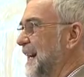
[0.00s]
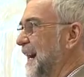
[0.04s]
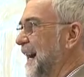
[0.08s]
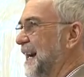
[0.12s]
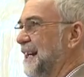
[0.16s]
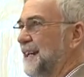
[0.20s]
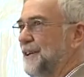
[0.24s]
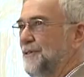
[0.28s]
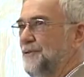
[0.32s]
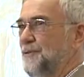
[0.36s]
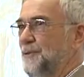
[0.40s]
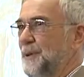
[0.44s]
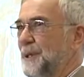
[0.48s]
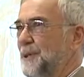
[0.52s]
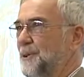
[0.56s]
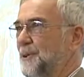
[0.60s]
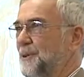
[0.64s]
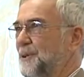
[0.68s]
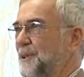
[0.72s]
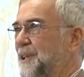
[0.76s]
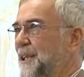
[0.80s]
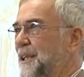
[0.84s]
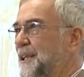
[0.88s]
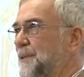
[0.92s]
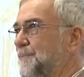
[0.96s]
and if we
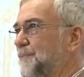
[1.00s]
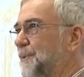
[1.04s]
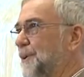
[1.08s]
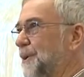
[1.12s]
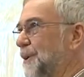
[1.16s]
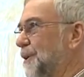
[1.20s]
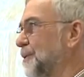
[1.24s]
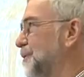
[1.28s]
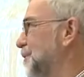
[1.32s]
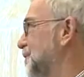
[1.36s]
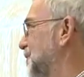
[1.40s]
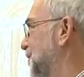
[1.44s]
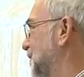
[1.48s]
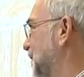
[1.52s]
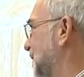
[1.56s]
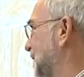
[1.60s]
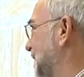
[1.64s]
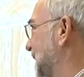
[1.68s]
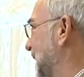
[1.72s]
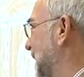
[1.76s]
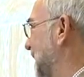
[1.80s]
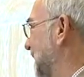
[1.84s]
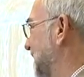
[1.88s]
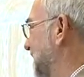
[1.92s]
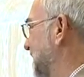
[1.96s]
could keep close to
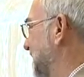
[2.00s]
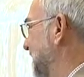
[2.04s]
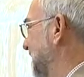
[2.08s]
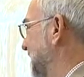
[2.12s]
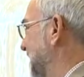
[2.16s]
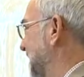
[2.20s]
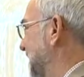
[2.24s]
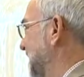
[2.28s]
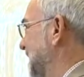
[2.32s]
that,